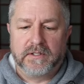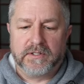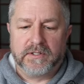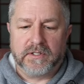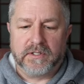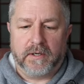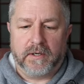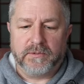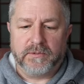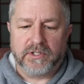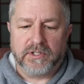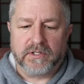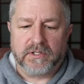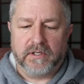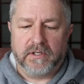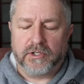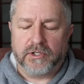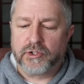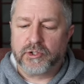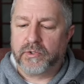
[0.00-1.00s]
So I'm just
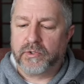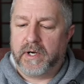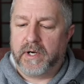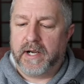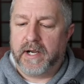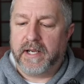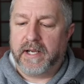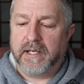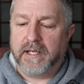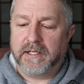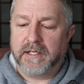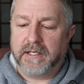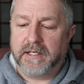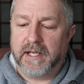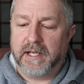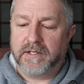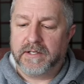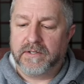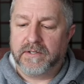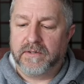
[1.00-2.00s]
going to try and
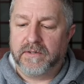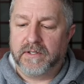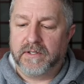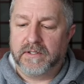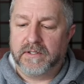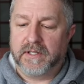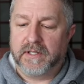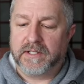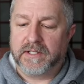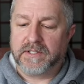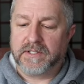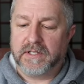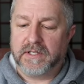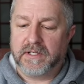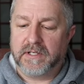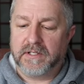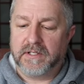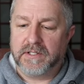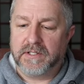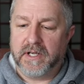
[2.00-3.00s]
get the
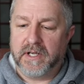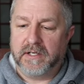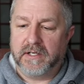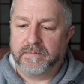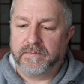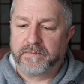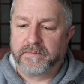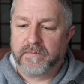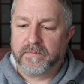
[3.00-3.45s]
lesson done.